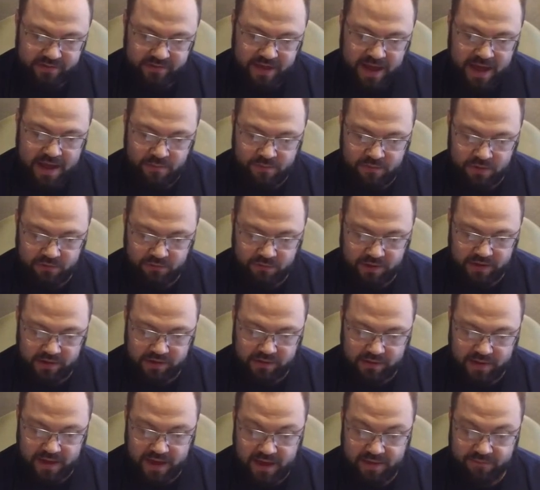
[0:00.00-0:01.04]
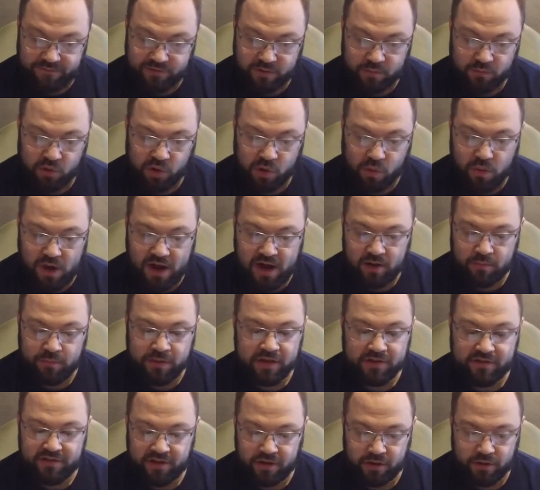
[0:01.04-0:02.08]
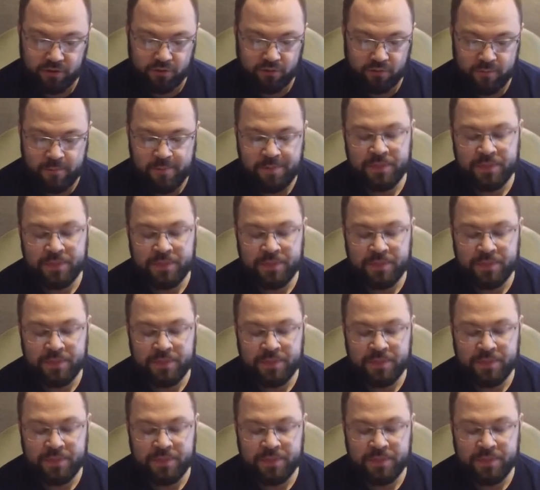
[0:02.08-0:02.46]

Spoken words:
That one came from requirement 2.